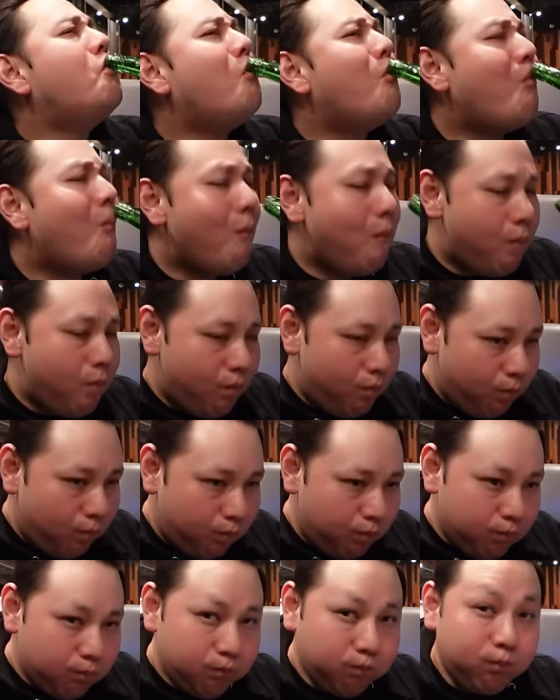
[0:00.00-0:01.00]

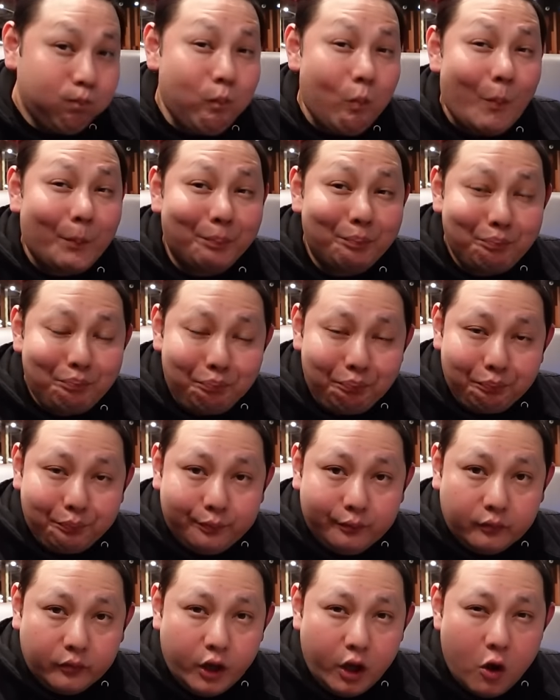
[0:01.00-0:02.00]

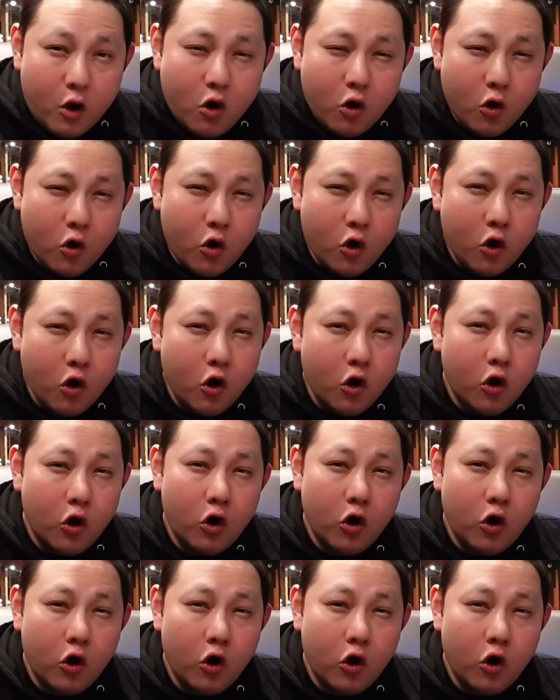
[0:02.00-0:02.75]
No one is speaking in this clip.